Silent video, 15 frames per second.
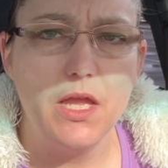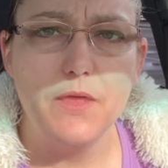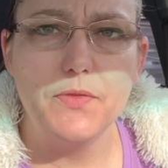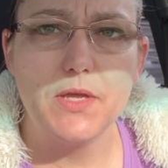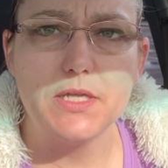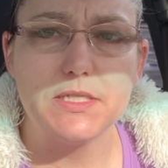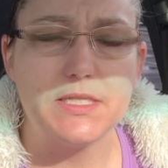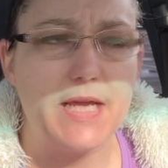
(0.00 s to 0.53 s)

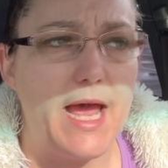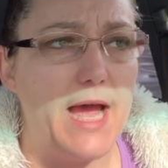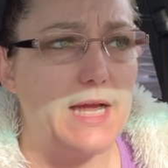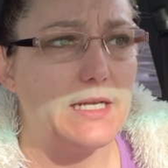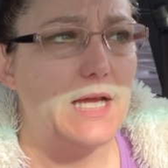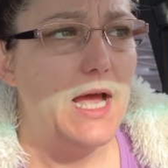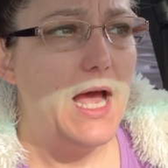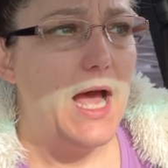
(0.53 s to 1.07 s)
Get things
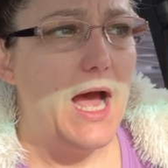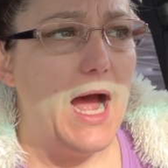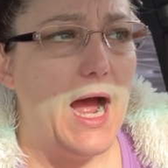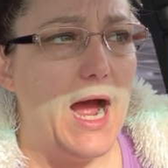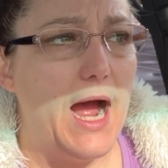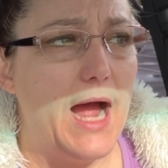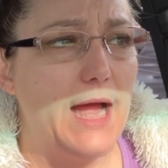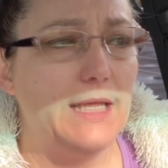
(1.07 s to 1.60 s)
tagged.
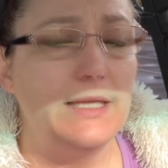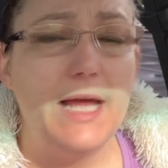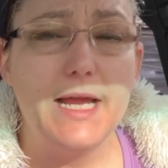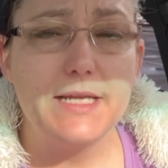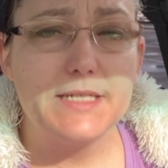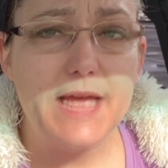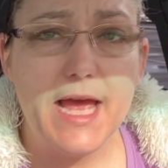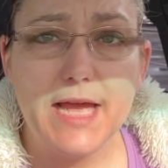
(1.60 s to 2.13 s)
I
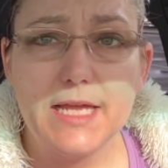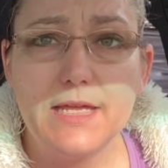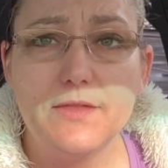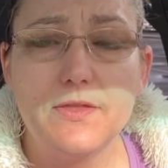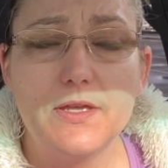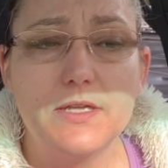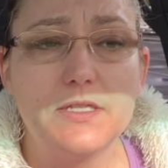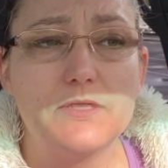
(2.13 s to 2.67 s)
like
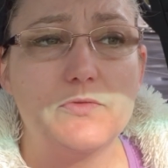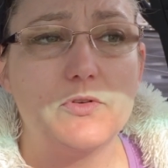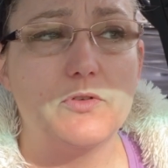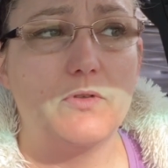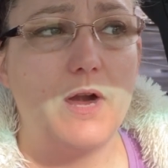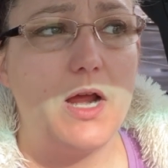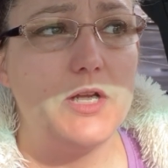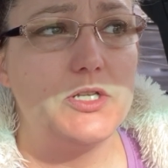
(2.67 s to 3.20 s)
tagging things for
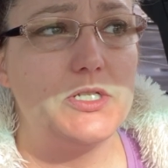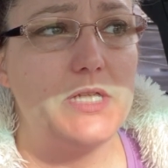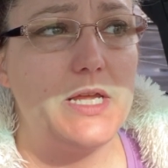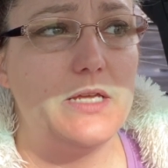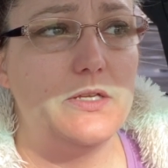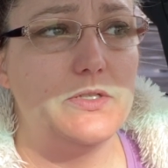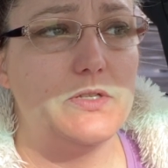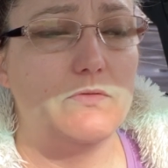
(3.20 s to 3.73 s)
garage
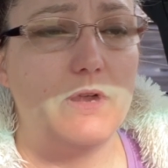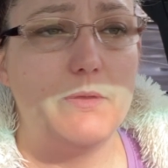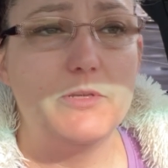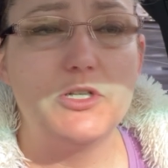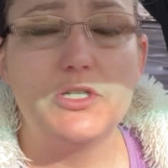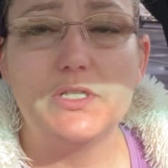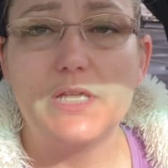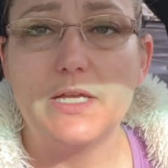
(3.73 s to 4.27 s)
sales and
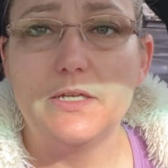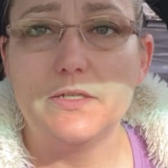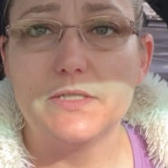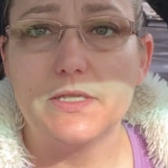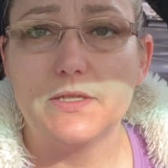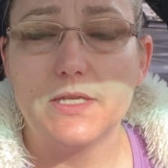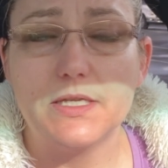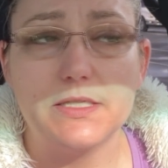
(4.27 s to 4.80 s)
rummage
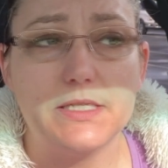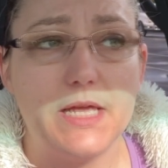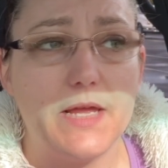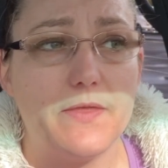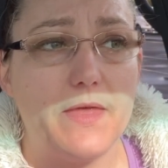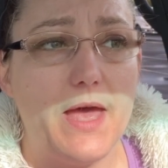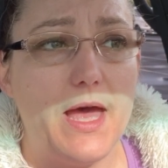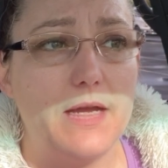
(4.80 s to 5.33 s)
sales and things
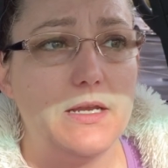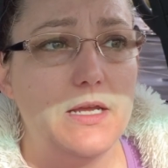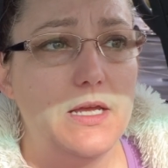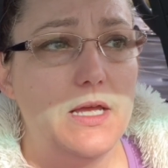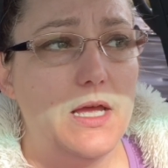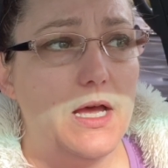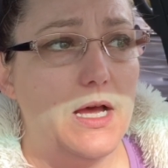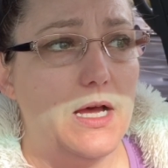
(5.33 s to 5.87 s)
like that,
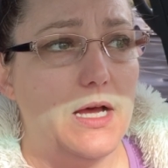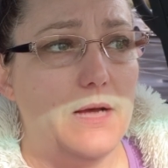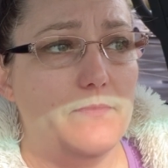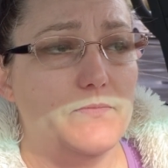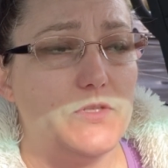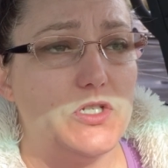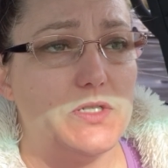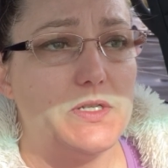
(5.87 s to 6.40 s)

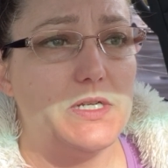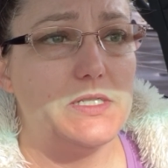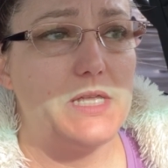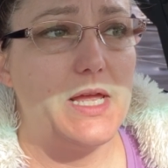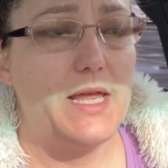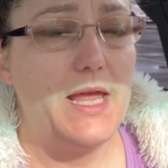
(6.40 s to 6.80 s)
just because